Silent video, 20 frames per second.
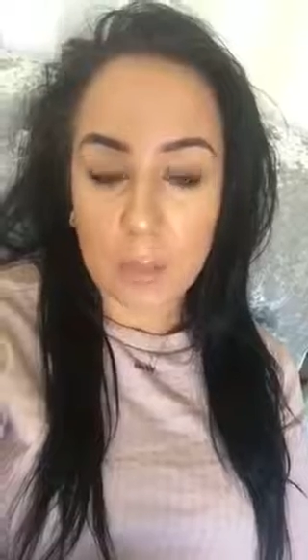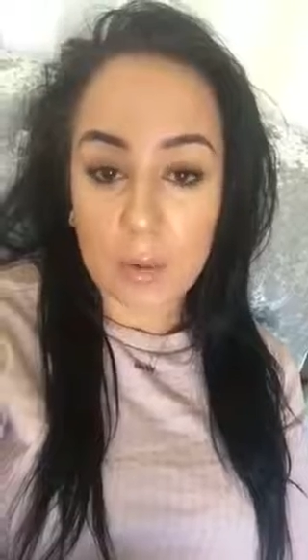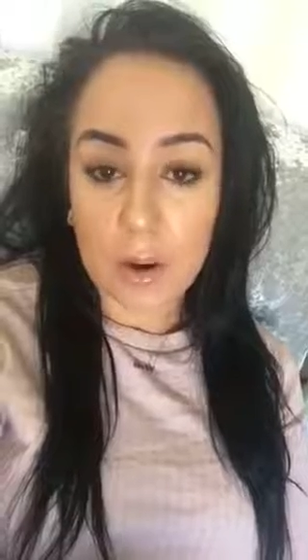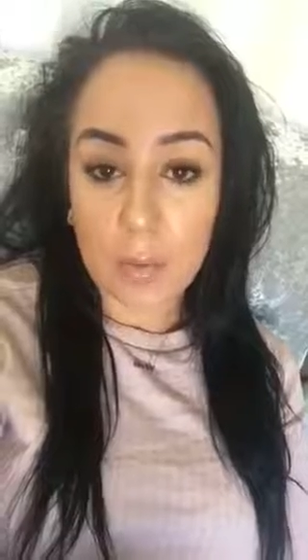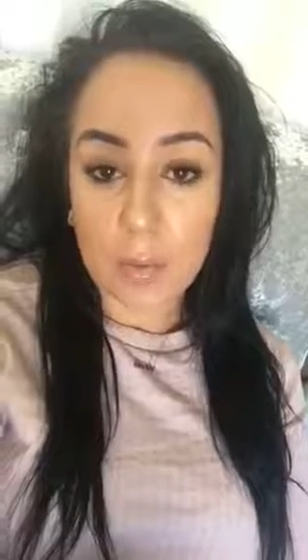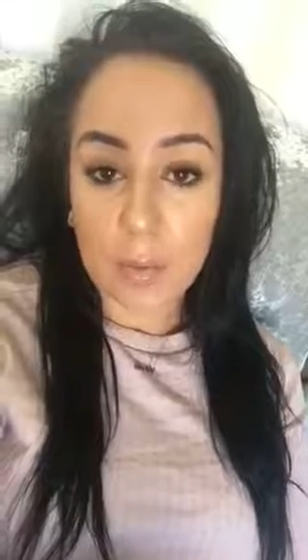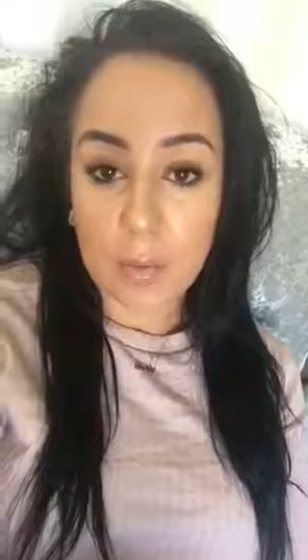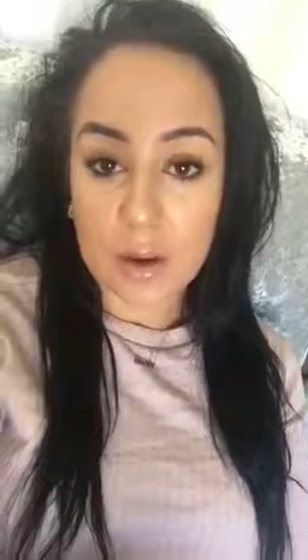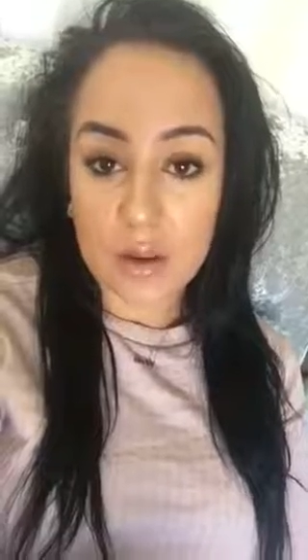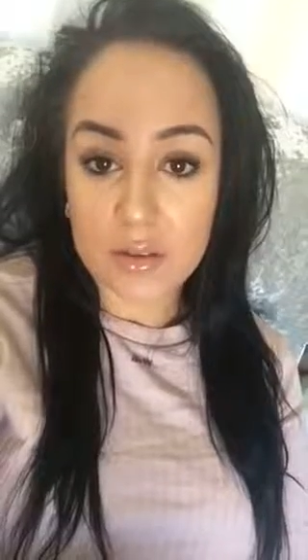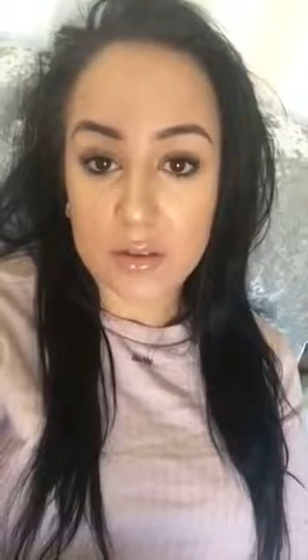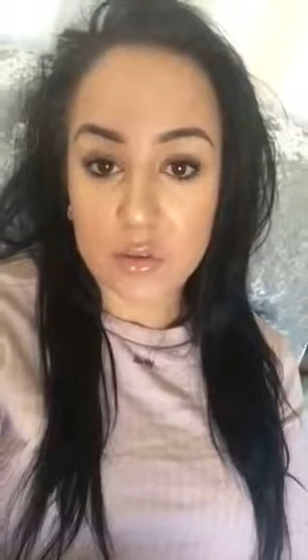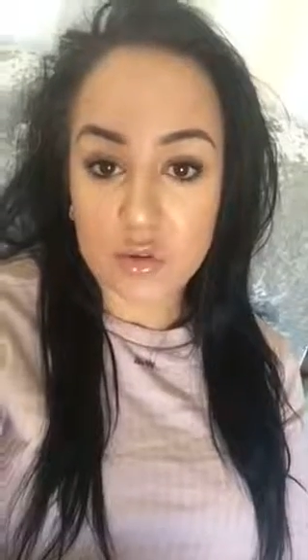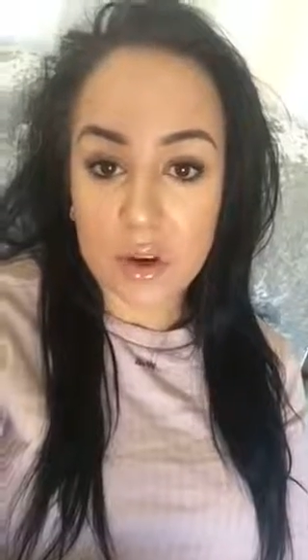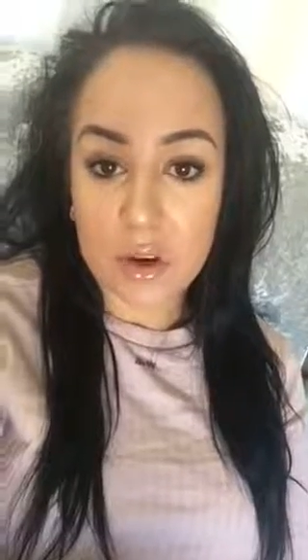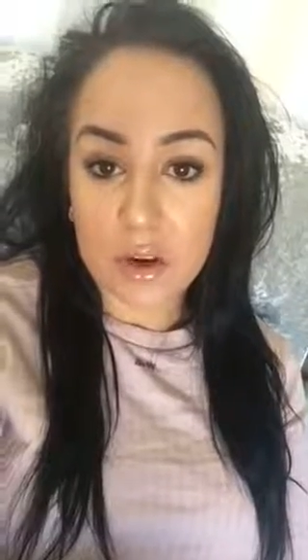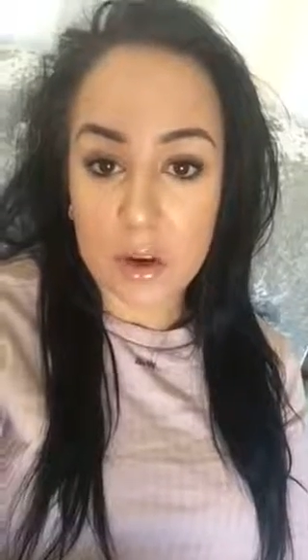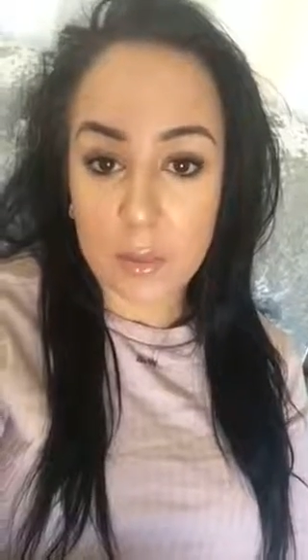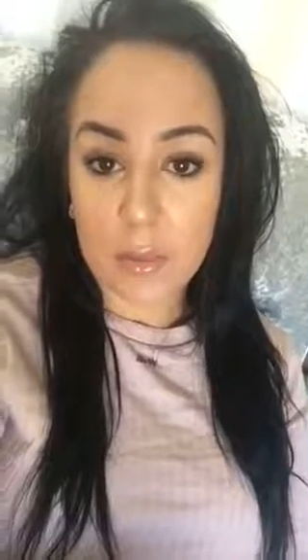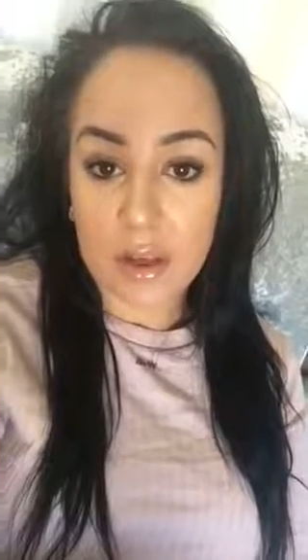about my personal
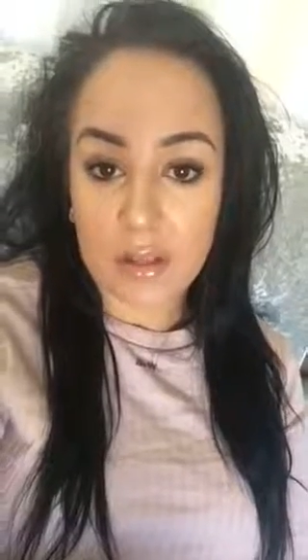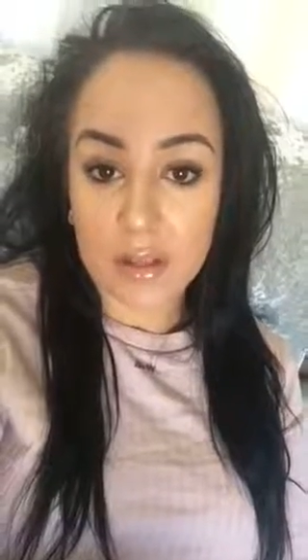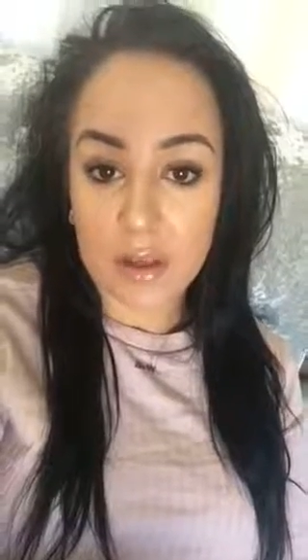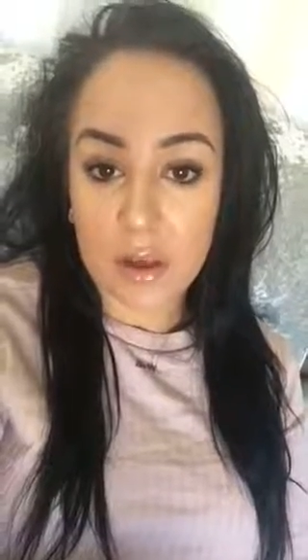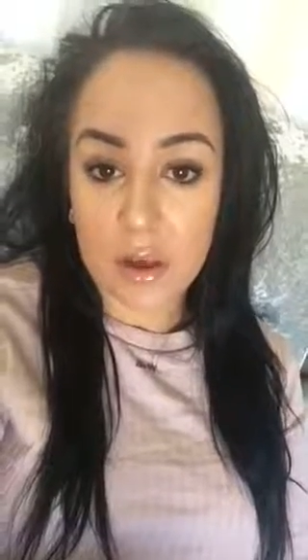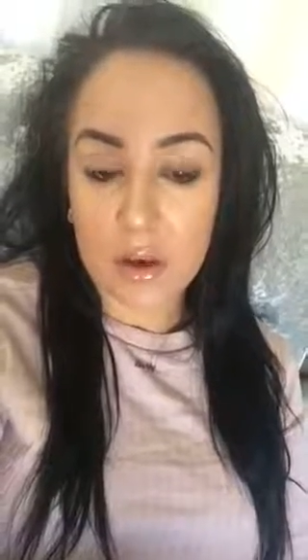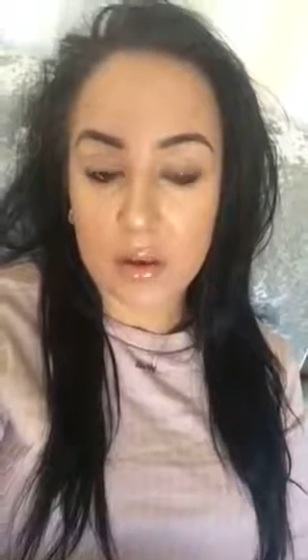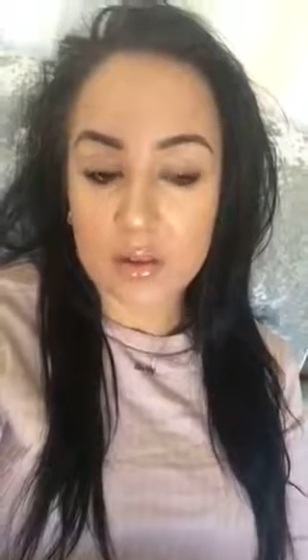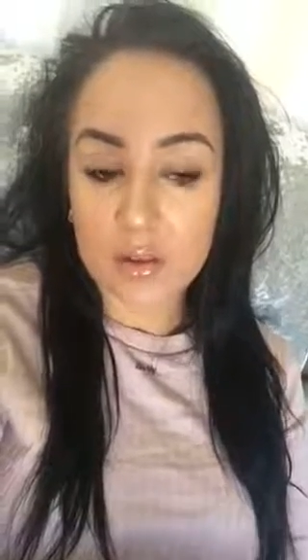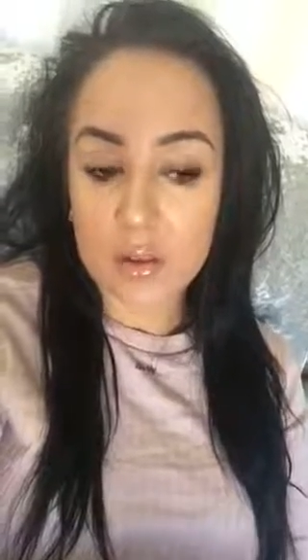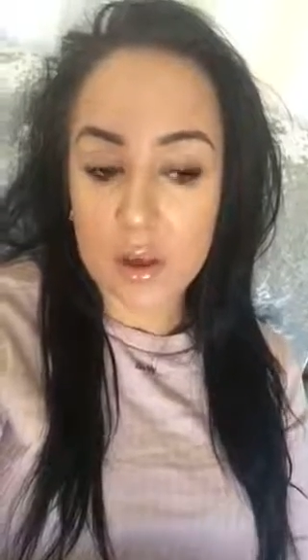trainer Matthew.